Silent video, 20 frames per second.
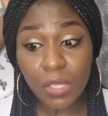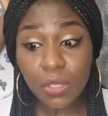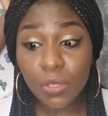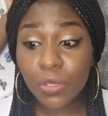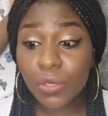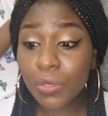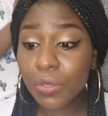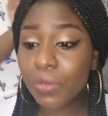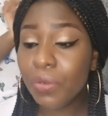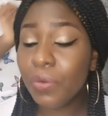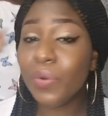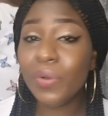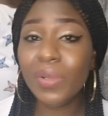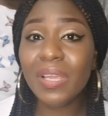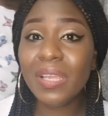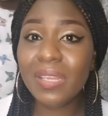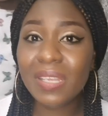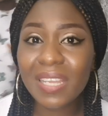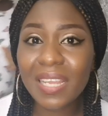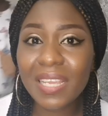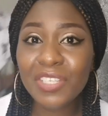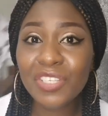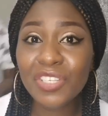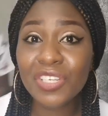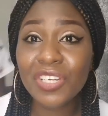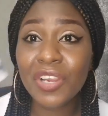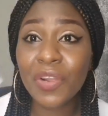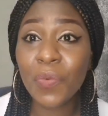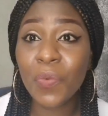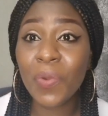You know, in
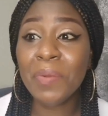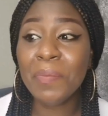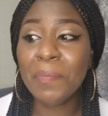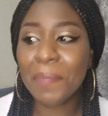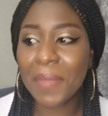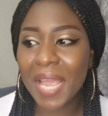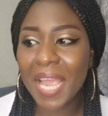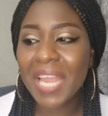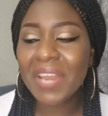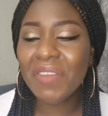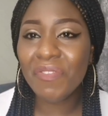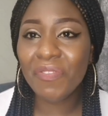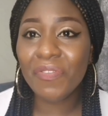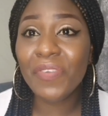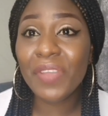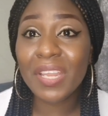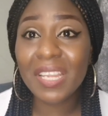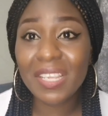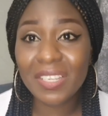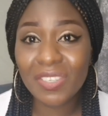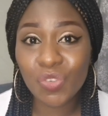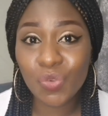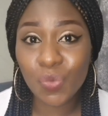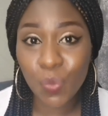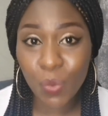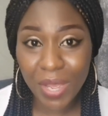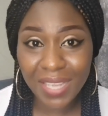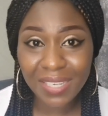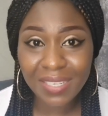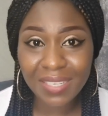Nigeria, when men finish
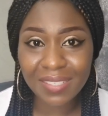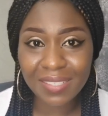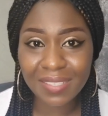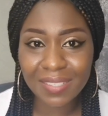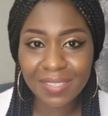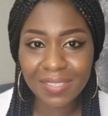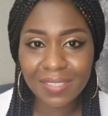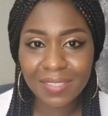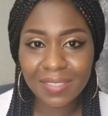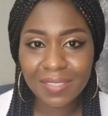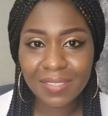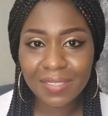weddings,